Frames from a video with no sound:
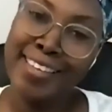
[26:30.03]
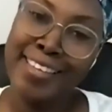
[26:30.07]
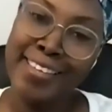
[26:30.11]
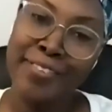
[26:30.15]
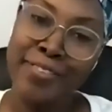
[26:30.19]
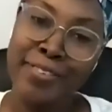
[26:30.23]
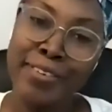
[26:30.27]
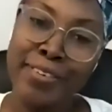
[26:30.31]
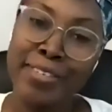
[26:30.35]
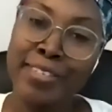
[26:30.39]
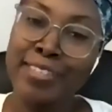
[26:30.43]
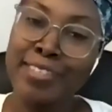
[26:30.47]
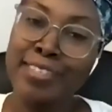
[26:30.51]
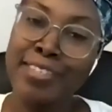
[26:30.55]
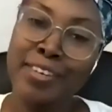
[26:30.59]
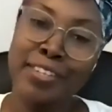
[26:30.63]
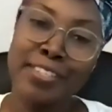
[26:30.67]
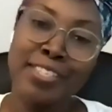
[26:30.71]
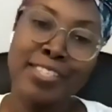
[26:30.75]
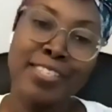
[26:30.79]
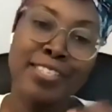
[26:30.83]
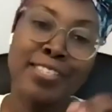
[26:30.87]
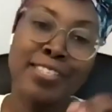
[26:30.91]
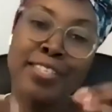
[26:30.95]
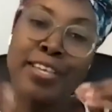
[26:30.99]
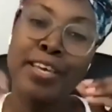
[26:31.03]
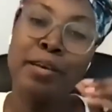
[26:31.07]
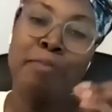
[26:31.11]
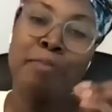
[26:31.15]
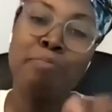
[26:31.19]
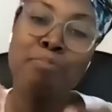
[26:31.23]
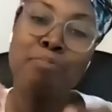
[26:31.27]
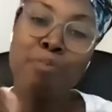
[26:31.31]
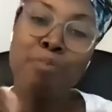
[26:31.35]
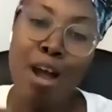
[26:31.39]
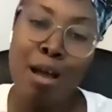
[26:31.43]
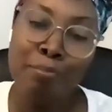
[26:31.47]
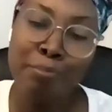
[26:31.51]
We, you know, this is an
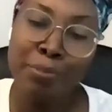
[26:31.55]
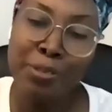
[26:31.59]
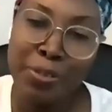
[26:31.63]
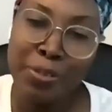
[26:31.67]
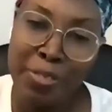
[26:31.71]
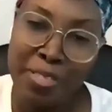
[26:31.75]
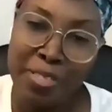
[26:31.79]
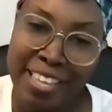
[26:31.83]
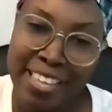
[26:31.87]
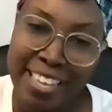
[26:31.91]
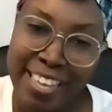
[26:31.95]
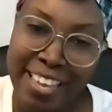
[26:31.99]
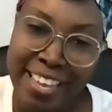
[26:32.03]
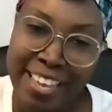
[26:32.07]
impromptu thing